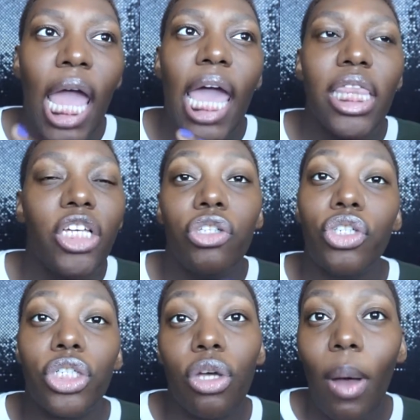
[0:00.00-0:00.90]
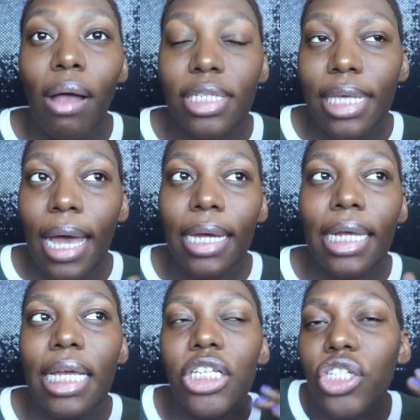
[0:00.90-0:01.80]
and then you just go
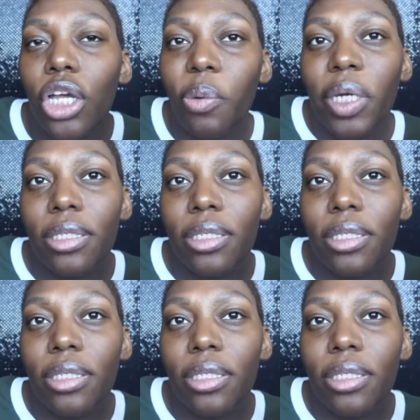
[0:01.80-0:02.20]
outside, it's going